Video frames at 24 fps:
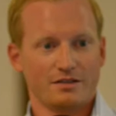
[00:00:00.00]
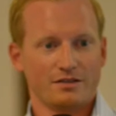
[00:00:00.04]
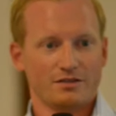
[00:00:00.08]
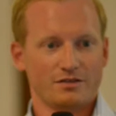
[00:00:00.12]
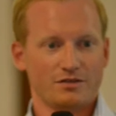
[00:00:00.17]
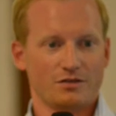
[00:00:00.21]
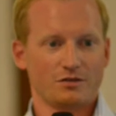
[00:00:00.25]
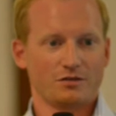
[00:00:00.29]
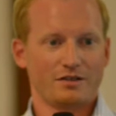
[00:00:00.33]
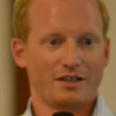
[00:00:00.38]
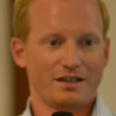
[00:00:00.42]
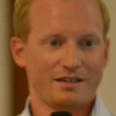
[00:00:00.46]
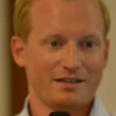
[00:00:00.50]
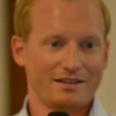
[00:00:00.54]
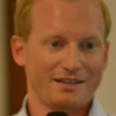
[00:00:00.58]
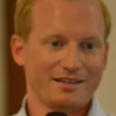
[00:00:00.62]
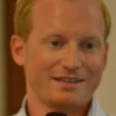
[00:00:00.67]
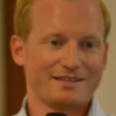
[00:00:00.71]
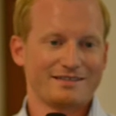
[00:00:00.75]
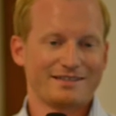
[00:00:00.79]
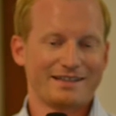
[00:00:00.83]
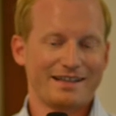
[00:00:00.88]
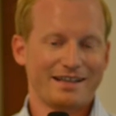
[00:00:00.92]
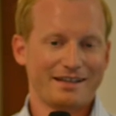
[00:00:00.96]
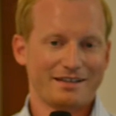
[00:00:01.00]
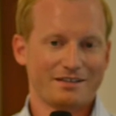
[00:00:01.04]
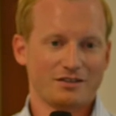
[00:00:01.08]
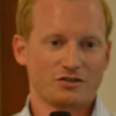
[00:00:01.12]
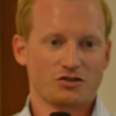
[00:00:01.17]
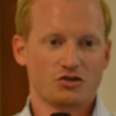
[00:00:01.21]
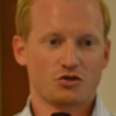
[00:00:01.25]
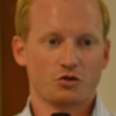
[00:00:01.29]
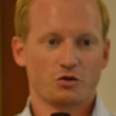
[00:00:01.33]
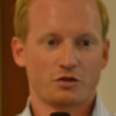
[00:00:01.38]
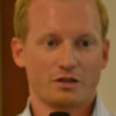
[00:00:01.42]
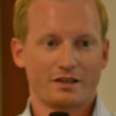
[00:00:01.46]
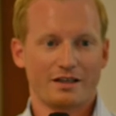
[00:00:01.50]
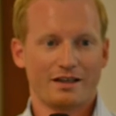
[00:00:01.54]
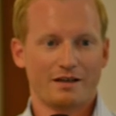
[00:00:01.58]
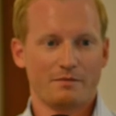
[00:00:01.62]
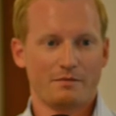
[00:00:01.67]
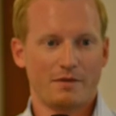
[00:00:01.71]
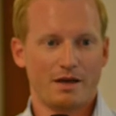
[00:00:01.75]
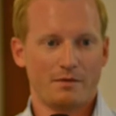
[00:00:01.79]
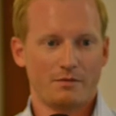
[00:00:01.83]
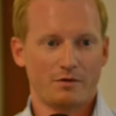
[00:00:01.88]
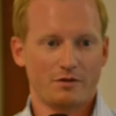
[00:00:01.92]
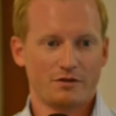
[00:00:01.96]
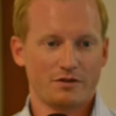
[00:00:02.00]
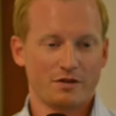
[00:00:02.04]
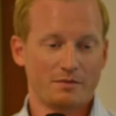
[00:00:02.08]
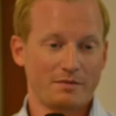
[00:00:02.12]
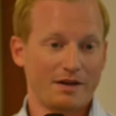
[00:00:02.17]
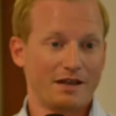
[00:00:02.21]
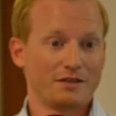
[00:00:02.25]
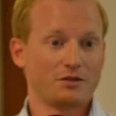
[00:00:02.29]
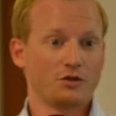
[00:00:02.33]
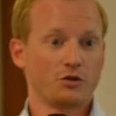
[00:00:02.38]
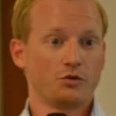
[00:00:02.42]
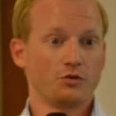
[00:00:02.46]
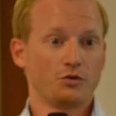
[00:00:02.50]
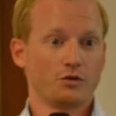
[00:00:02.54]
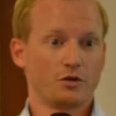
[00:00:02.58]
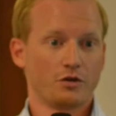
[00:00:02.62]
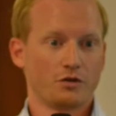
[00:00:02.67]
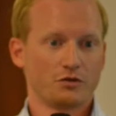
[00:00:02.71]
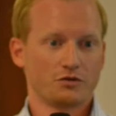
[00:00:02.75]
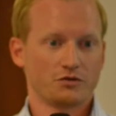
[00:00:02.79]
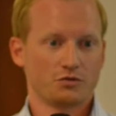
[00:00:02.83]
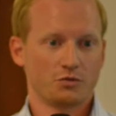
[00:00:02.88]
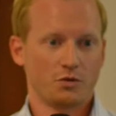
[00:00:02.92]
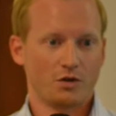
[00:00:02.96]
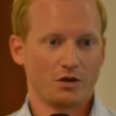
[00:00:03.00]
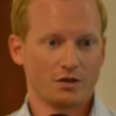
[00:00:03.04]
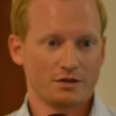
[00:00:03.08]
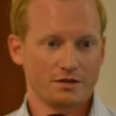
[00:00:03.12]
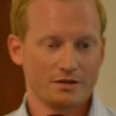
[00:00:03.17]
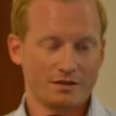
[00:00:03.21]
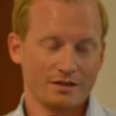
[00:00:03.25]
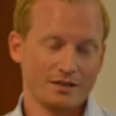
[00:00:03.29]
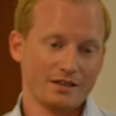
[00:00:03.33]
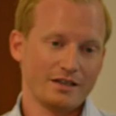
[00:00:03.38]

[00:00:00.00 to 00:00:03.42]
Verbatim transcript: So that it's like a short time memory about who knows what.